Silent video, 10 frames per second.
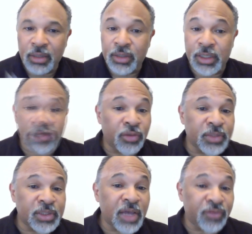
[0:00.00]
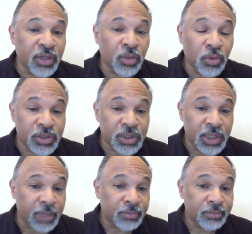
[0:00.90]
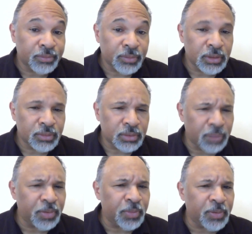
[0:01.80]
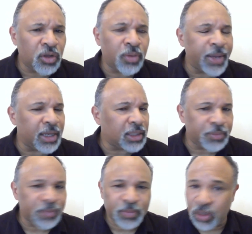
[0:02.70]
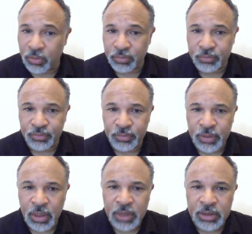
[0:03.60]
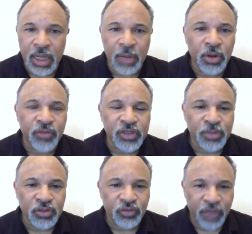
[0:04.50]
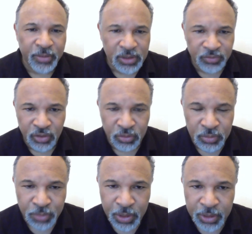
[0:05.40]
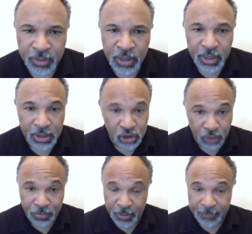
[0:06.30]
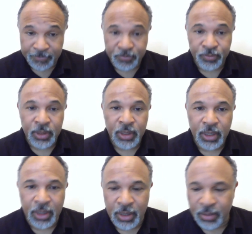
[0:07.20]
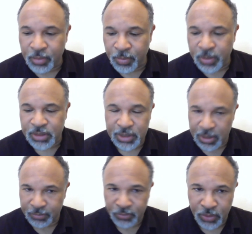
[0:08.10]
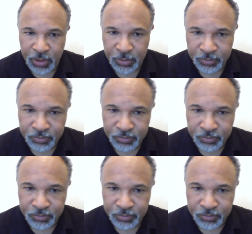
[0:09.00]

This film is definitely worth seeing. Some people know about it. A lot of people don't. Not one of his most famous films, but it should be a must-see, really,